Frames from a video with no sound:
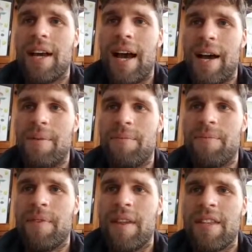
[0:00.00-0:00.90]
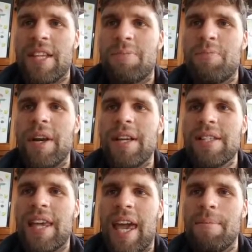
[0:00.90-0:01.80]
Um, the
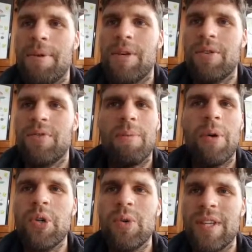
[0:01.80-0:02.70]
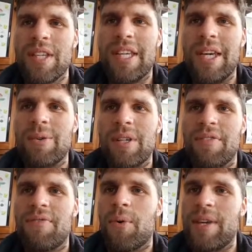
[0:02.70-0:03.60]
springs can be useful. I'm not sure what the shields are
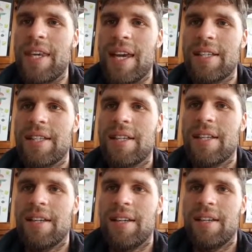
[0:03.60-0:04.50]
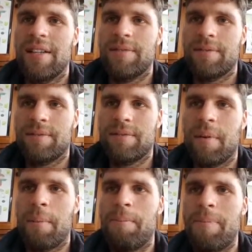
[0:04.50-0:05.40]
for yet.
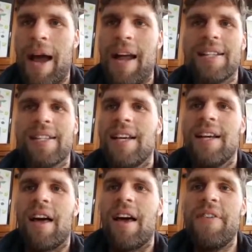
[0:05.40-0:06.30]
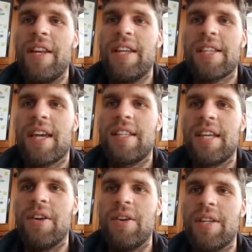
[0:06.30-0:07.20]
but, like, if you can just
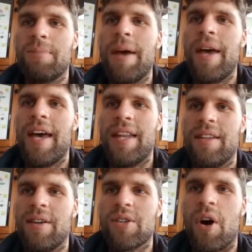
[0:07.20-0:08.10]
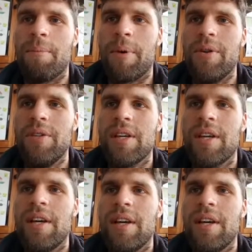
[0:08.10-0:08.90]
continue to hit those combos.